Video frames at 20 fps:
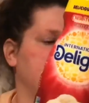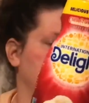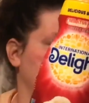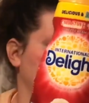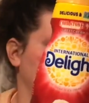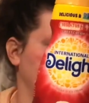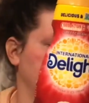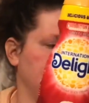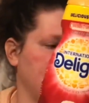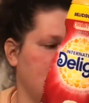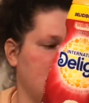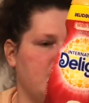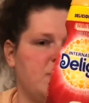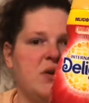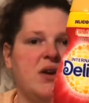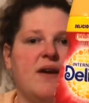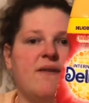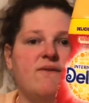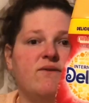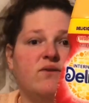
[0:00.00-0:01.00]
So when you sign up,
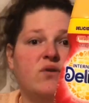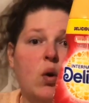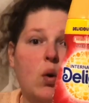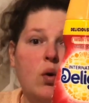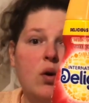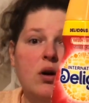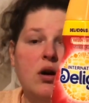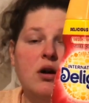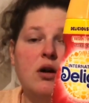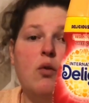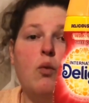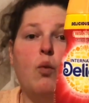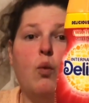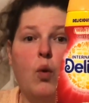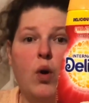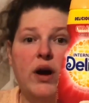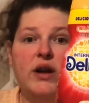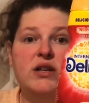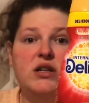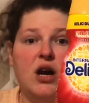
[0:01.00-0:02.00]
you get 4
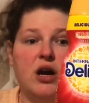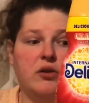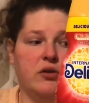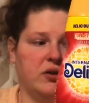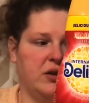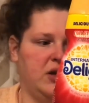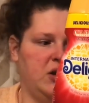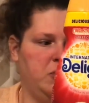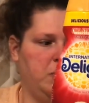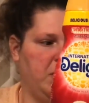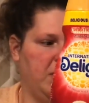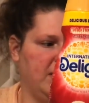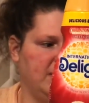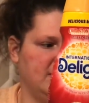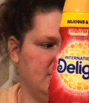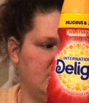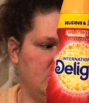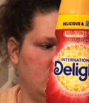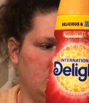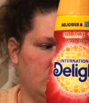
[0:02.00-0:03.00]
$1
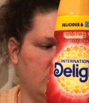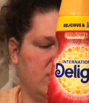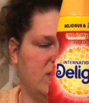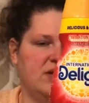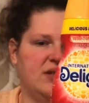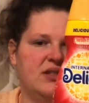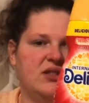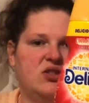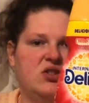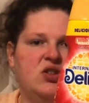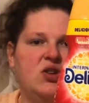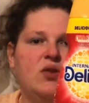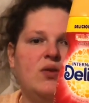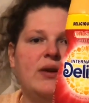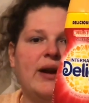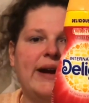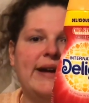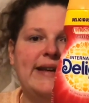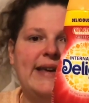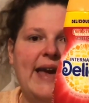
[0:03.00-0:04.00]
coupons. So there's
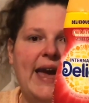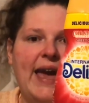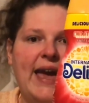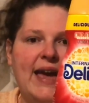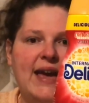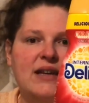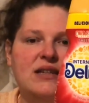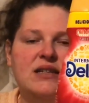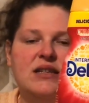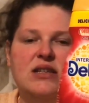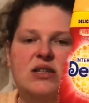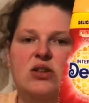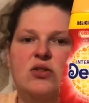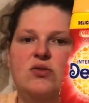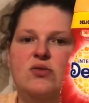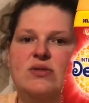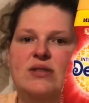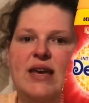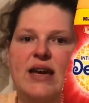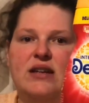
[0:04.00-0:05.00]
$2.98. You
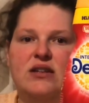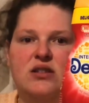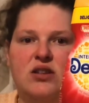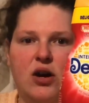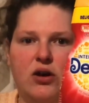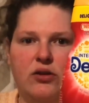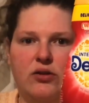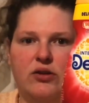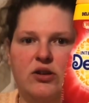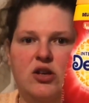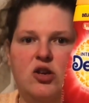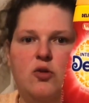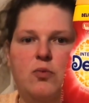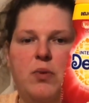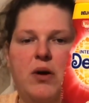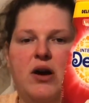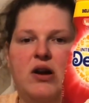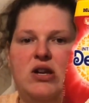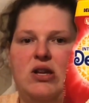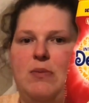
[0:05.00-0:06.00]
use that dollar
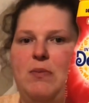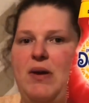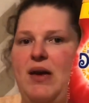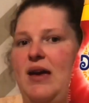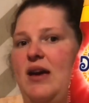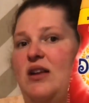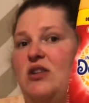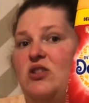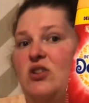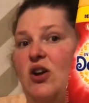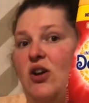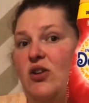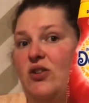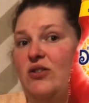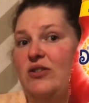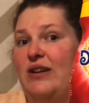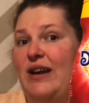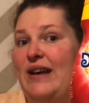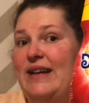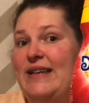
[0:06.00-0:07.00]
coupon, you pay
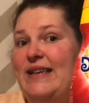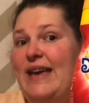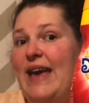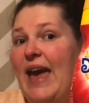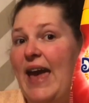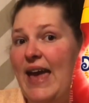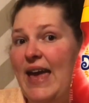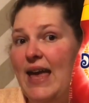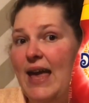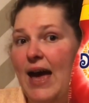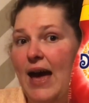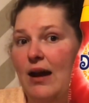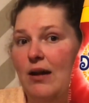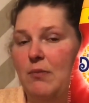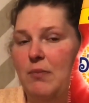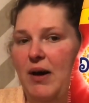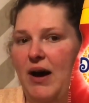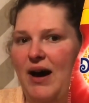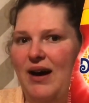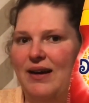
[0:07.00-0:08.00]
$1.98 out
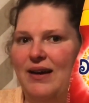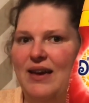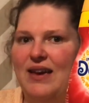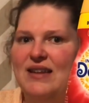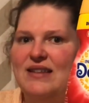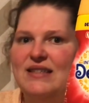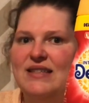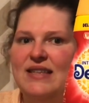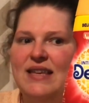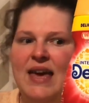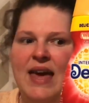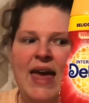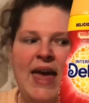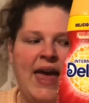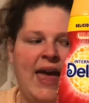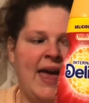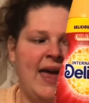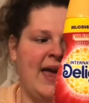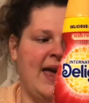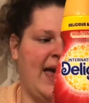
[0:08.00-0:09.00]
of pocket,
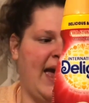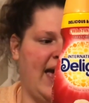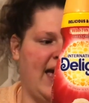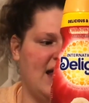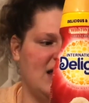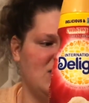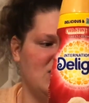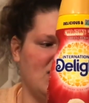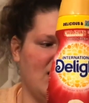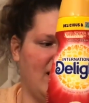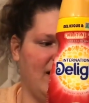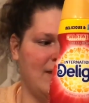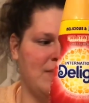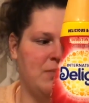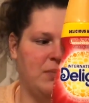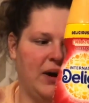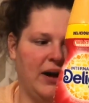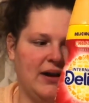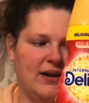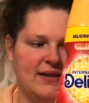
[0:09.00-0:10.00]
and
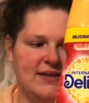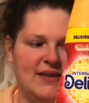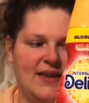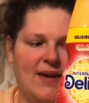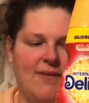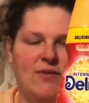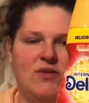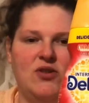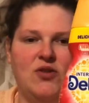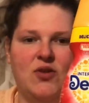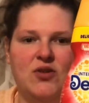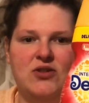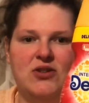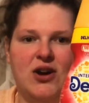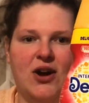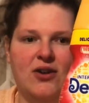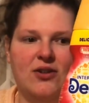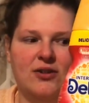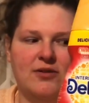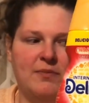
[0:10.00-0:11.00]
Ibotta is giving you
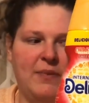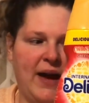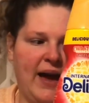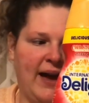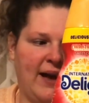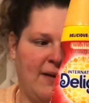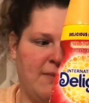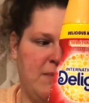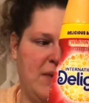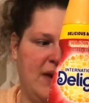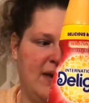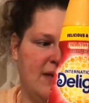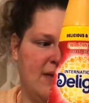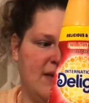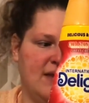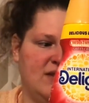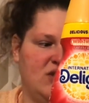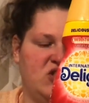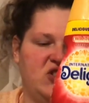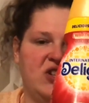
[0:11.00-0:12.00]
$1 back, making
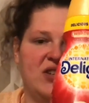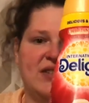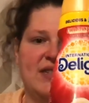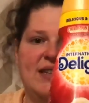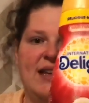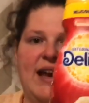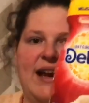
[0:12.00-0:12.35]
this just